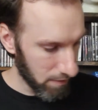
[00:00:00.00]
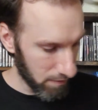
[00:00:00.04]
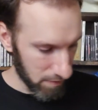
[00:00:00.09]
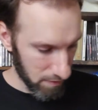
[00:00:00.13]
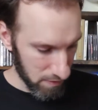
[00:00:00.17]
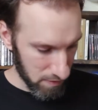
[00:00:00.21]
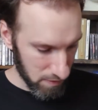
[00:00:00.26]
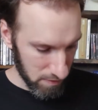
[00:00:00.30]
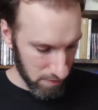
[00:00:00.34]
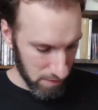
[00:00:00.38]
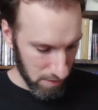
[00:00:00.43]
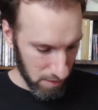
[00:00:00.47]

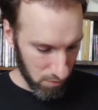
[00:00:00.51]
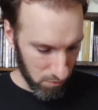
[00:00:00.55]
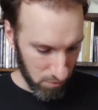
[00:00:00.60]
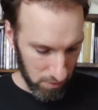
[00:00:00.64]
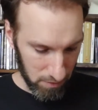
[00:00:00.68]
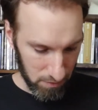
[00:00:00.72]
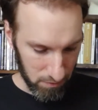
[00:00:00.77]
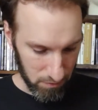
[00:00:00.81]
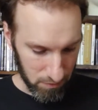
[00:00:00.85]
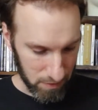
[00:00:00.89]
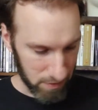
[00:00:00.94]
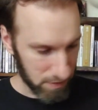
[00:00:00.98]
This is our
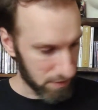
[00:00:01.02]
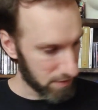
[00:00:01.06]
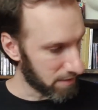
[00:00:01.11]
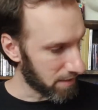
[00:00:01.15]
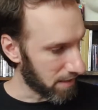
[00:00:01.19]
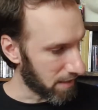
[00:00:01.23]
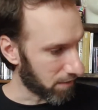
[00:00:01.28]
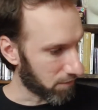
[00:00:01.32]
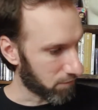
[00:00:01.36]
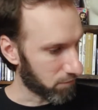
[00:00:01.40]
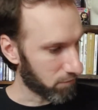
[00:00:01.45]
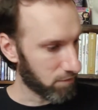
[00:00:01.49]
little
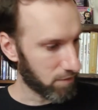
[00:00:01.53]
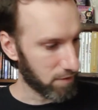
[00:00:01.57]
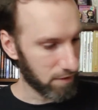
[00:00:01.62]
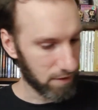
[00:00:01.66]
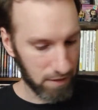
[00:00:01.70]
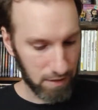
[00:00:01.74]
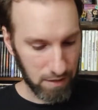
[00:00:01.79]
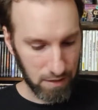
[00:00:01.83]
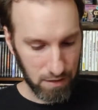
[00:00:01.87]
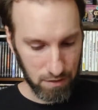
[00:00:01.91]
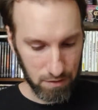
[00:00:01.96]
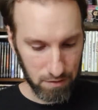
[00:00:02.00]
stack right
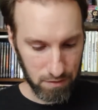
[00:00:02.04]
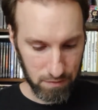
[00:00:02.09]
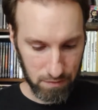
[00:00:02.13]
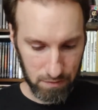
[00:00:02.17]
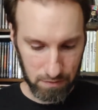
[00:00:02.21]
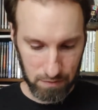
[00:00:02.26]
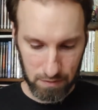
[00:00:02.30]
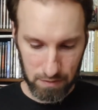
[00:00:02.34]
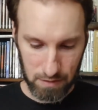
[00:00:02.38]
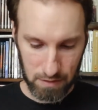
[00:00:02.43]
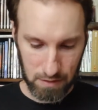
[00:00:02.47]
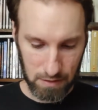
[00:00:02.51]
here.
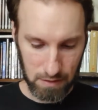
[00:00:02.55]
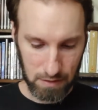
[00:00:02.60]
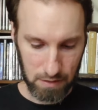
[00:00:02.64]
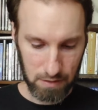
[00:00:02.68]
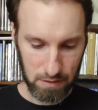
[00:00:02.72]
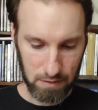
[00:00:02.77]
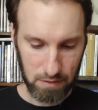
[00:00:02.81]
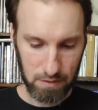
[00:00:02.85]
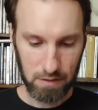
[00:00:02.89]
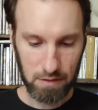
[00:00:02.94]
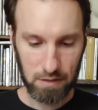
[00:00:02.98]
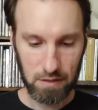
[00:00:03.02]

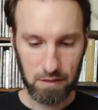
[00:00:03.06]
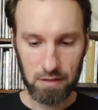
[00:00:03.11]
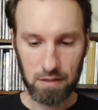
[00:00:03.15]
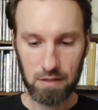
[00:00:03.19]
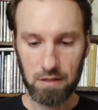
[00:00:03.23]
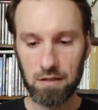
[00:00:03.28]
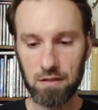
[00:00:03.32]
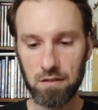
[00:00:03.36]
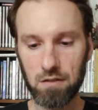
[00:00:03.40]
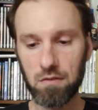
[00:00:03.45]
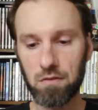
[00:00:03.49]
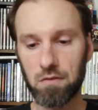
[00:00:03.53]

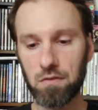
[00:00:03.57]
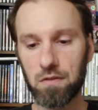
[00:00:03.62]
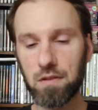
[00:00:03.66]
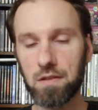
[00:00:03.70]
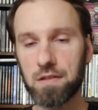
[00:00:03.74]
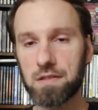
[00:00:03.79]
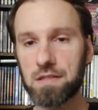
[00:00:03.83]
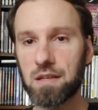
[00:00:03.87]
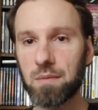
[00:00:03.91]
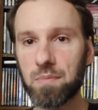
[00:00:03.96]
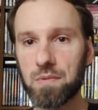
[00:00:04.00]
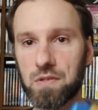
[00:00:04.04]
For
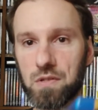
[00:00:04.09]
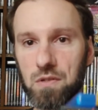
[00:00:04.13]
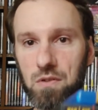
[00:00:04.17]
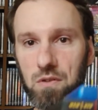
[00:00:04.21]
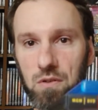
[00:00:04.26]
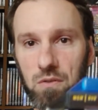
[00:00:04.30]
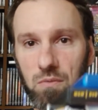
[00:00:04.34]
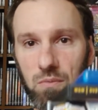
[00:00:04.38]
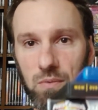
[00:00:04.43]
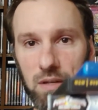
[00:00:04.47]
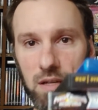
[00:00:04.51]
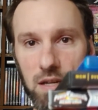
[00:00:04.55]
this
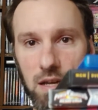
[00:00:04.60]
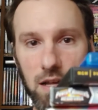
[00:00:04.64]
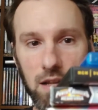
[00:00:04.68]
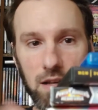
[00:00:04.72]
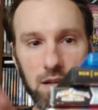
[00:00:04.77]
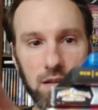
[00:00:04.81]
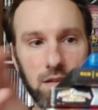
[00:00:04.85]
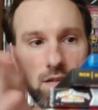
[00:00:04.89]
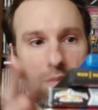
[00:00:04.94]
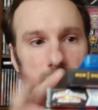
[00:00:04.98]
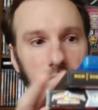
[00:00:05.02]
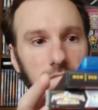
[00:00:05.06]
episode, we got
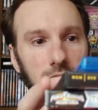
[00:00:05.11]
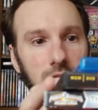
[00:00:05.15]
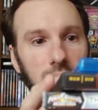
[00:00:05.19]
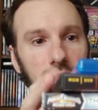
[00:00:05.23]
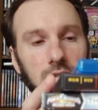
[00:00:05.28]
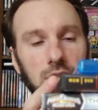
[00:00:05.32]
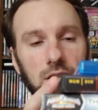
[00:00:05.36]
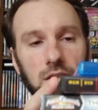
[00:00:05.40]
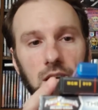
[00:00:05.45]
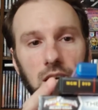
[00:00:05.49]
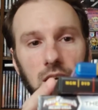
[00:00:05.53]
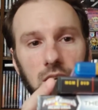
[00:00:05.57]

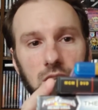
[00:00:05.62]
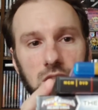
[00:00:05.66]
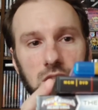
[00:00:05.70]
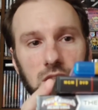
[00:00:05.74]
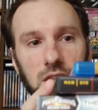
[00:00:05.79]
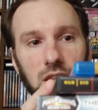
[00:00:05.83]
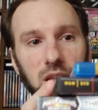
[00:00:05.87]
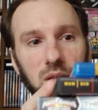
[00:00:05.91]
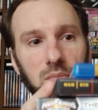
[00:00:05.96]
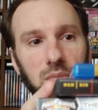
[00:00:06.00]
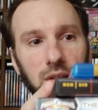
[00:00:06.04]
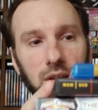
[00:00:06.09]

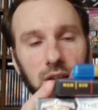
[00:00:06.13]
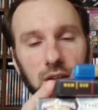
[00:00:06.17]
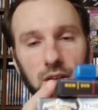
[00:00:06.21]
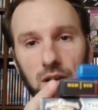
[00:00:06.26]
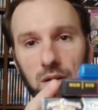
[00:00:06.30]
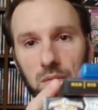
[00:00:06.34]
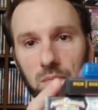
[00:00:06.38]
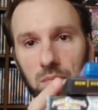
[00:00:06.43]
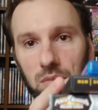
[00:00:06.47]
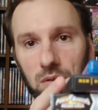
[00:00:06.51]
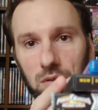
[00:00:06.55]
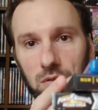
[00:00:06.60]
Sling Blade
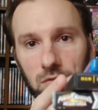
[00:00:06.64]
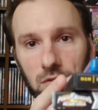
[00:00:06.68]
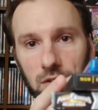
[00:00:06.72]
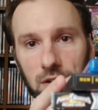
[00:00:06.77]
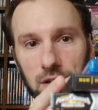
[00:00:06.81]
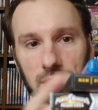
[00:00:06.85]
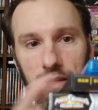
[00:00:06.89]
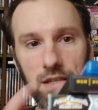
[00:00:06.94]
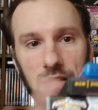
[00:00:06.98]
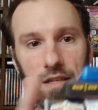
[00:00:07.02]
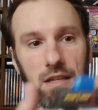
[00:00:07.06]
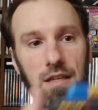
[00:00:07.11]
on
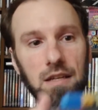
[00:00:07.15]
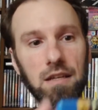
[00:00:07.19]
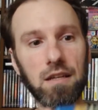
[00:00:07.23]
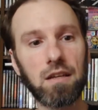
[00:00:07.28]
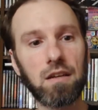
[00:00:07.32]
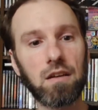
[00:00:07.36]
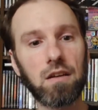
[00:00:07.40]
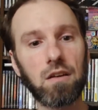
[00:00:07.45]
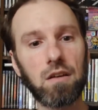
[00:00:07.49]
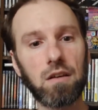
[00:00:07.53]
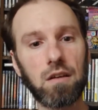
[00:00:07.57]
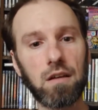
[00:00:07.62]
Blu-ray,
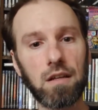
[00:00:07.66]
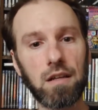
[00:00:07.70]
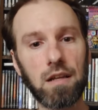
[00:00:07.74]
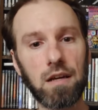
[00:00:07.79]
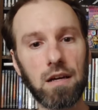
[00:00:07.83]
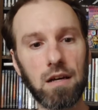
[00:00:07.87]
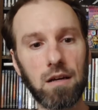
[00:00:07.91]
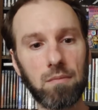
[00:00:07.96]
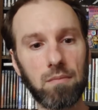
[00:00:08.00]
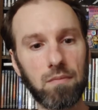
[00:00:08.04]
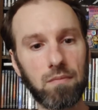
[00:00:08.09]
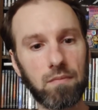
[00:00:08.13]

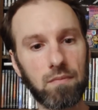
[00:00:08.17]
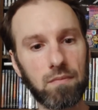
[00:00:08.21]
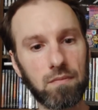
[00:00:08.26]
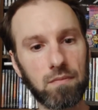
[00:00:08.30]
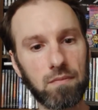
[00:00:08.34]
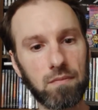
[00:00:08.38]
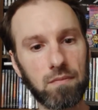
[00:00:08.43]
and